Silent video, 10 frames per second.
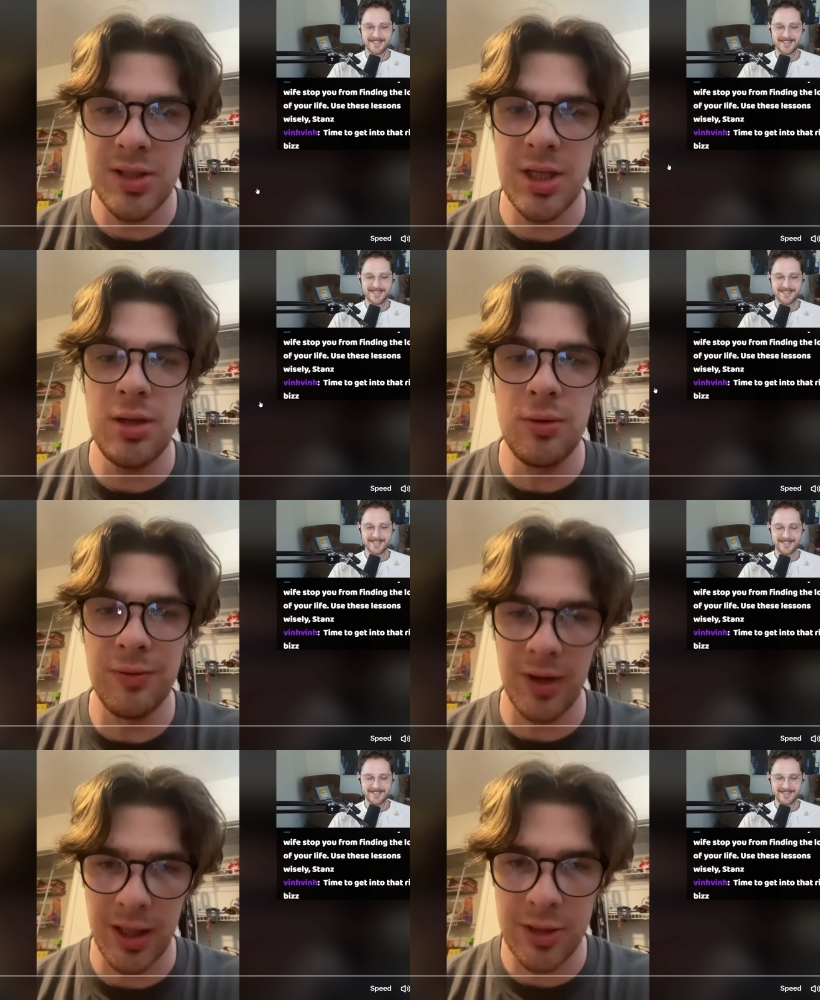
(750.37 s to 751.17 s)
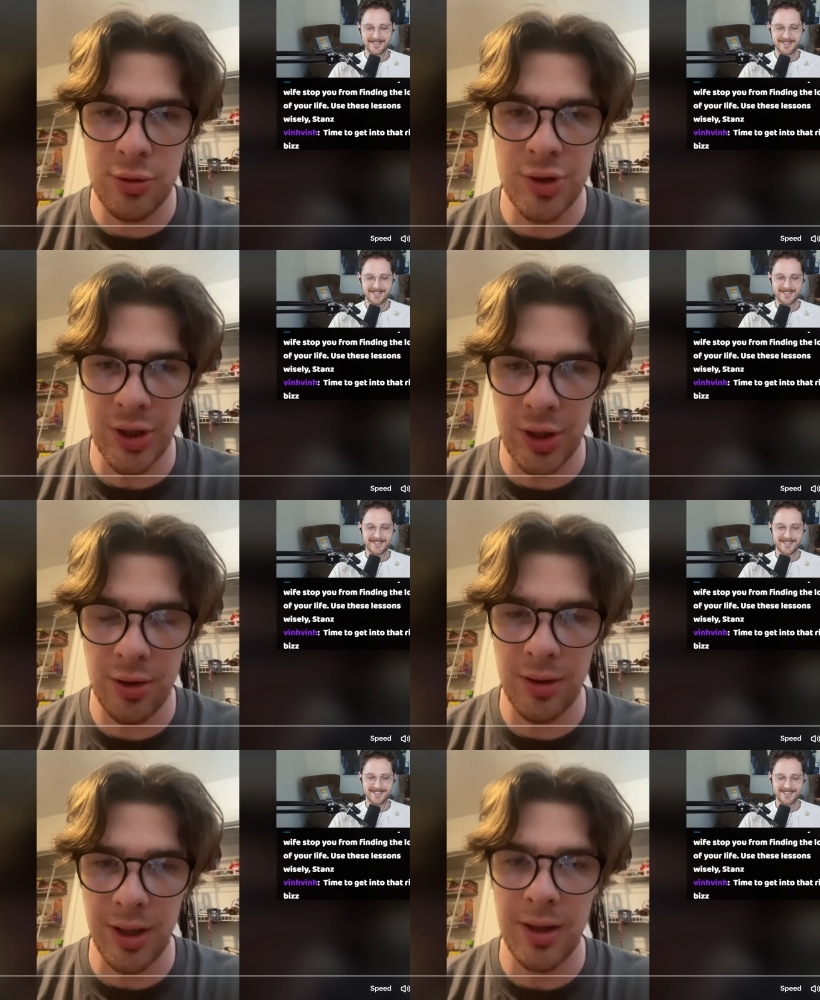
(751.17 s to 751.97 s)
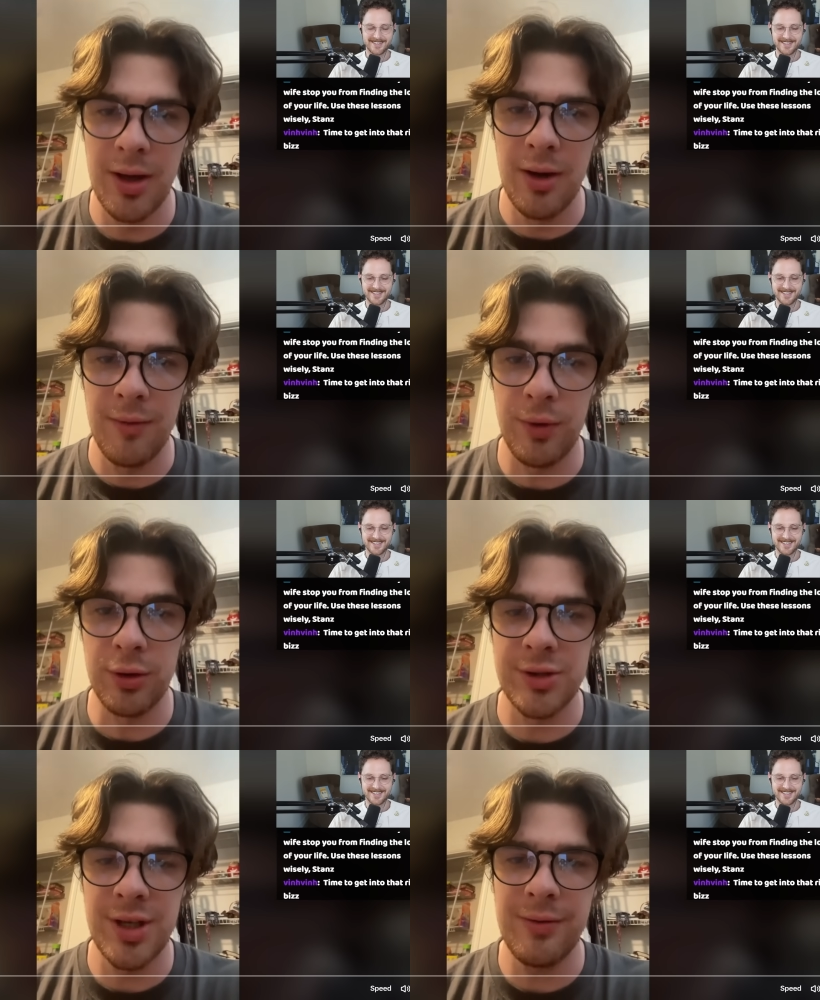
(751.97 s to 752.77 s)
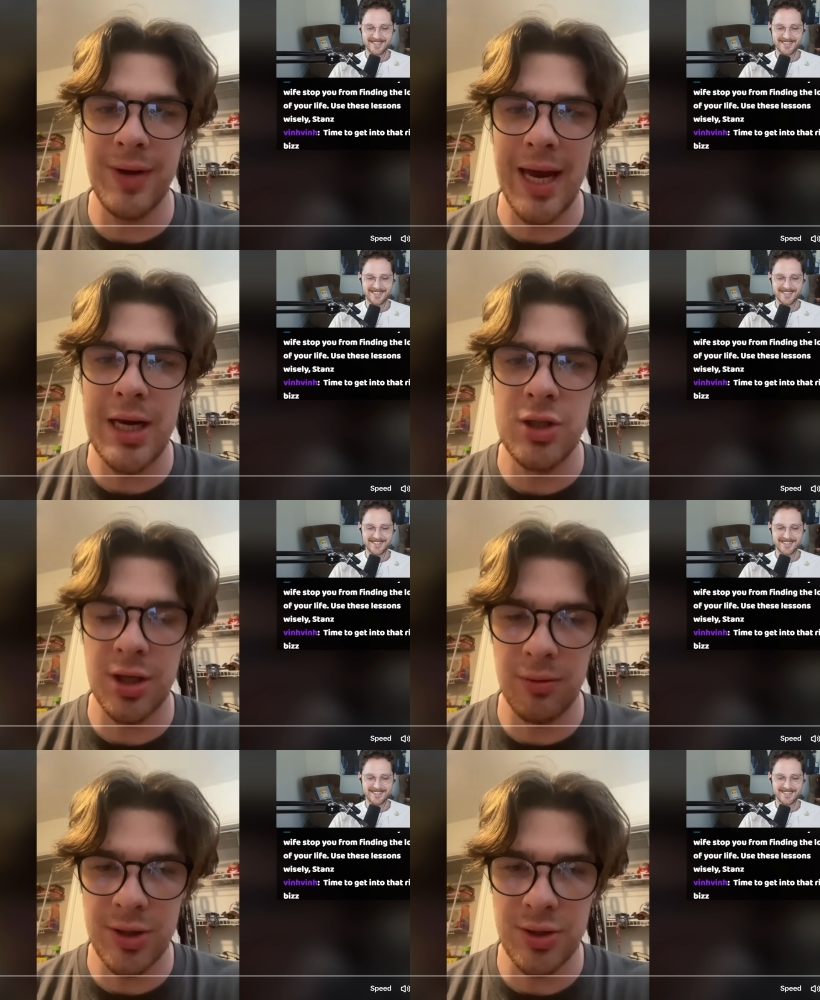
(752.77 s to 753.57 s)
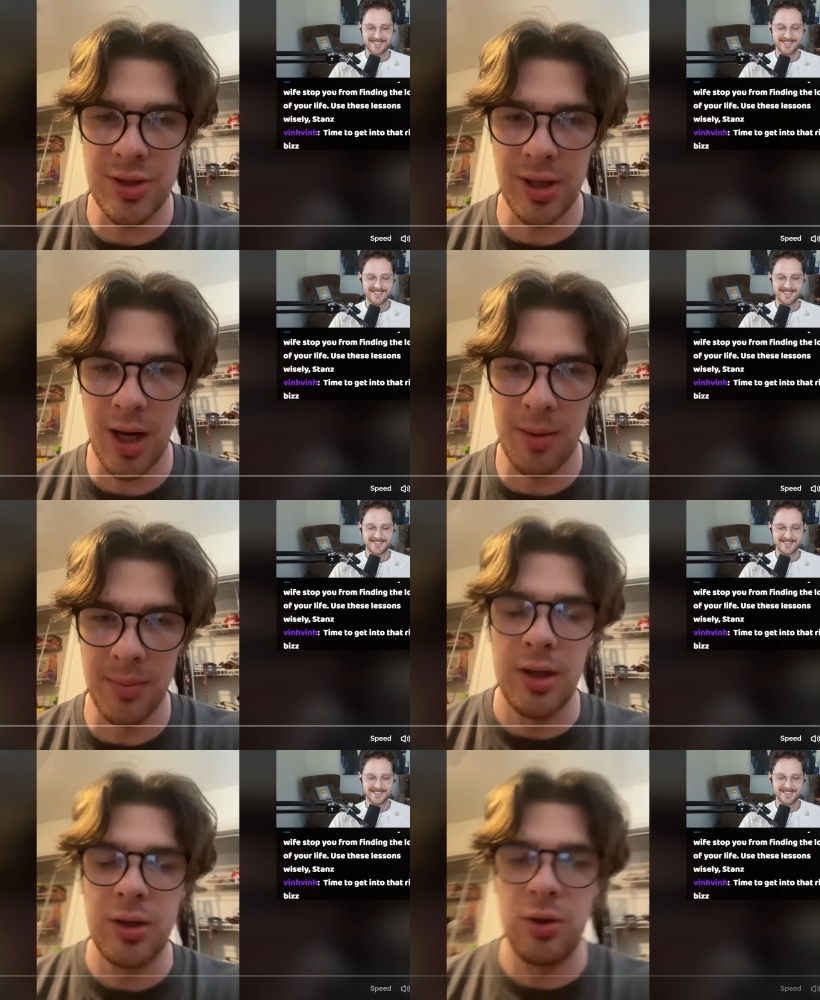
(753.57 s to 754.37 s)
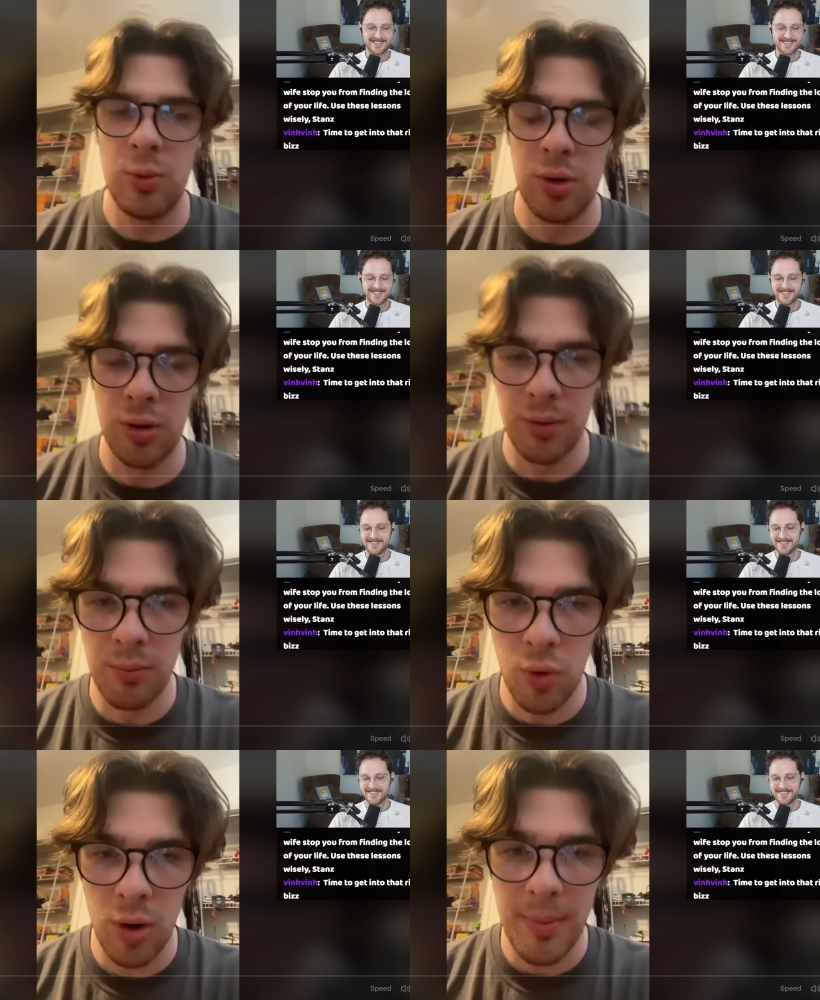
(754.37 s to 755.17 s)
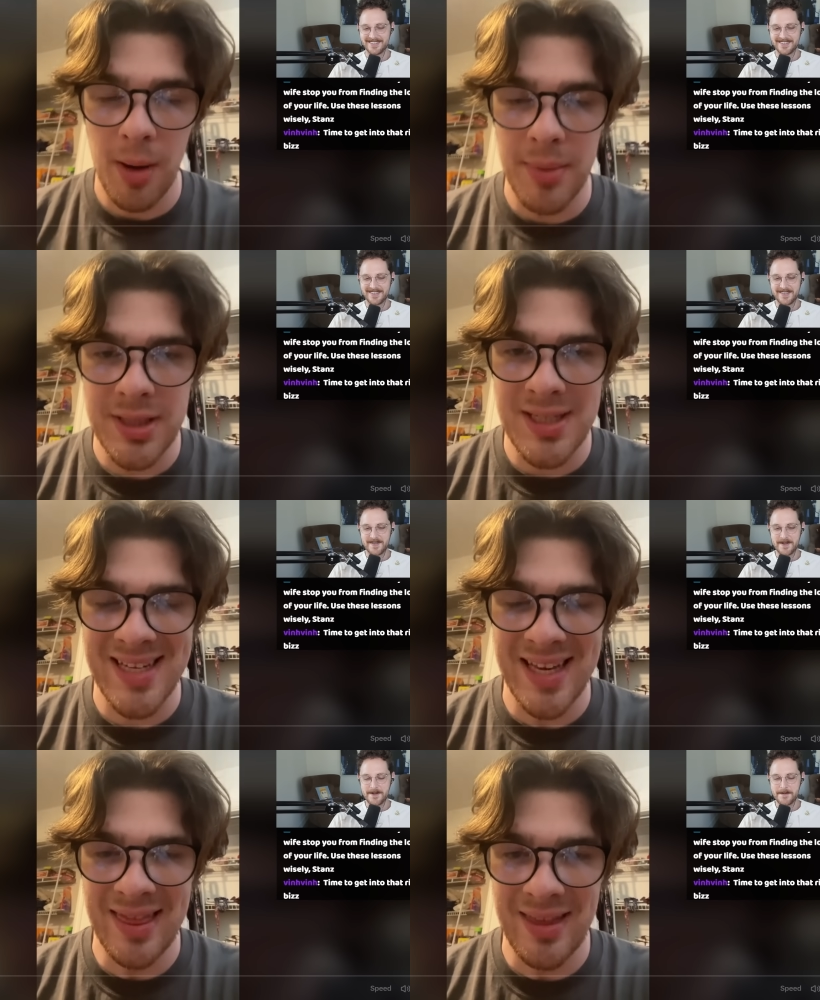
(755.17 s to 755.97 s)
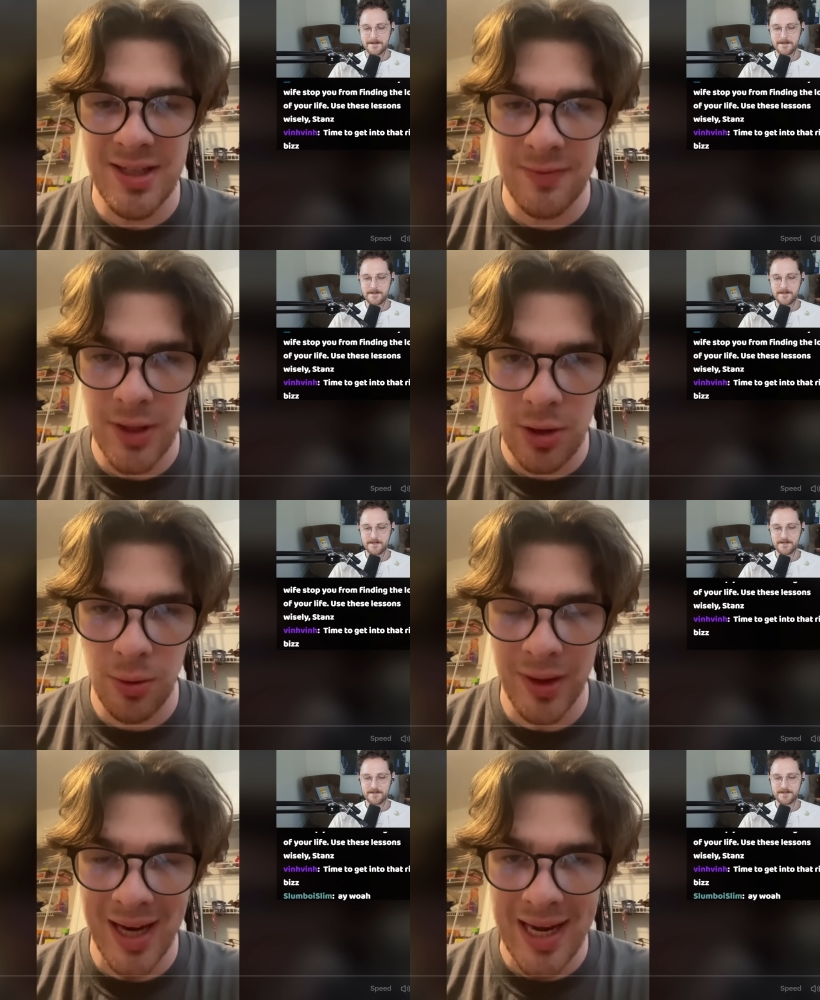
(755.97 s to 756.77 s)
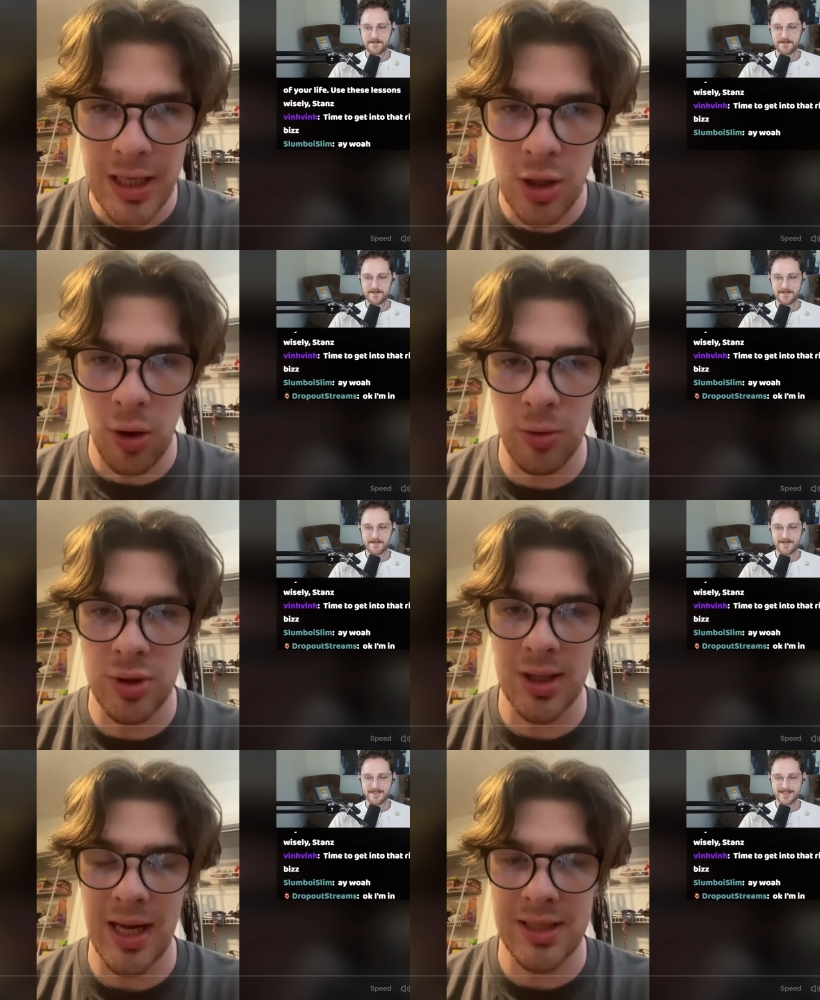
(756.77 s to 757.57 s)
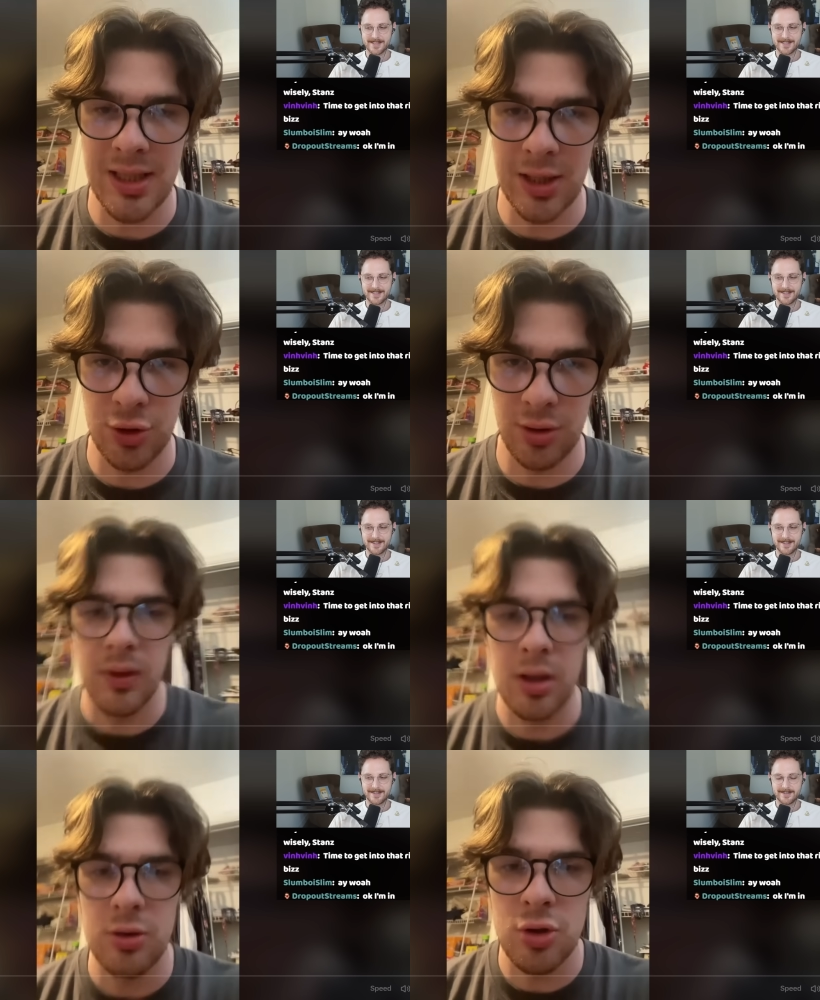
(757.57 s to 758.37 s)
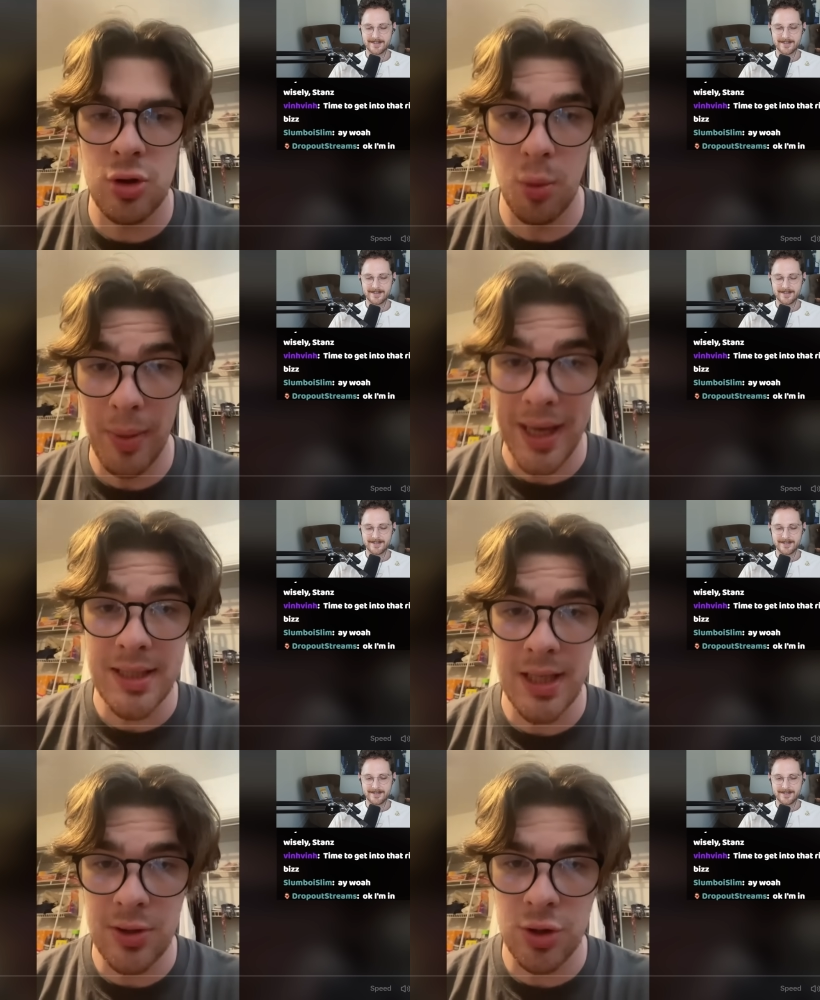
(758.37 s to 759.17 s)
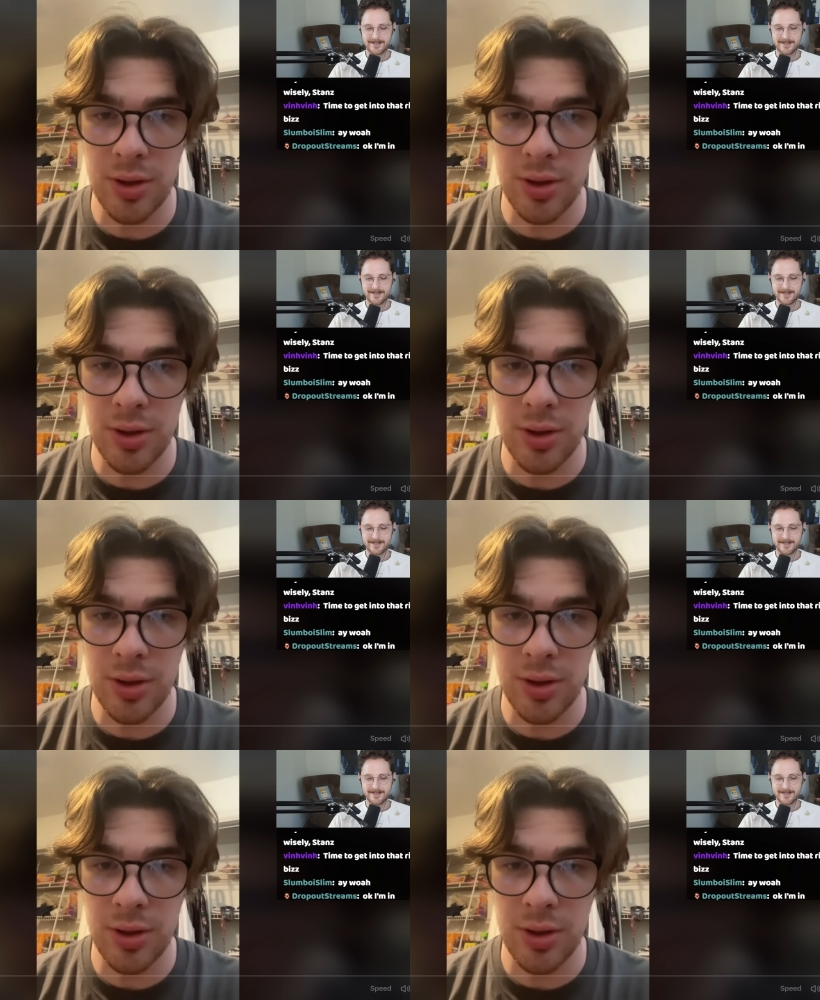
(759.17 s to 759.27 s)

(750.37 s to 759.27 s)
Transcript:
Speaker 1: you financial security for yourself and generations to come. You will learn more about business in this video than any college class lecture, so pay attention.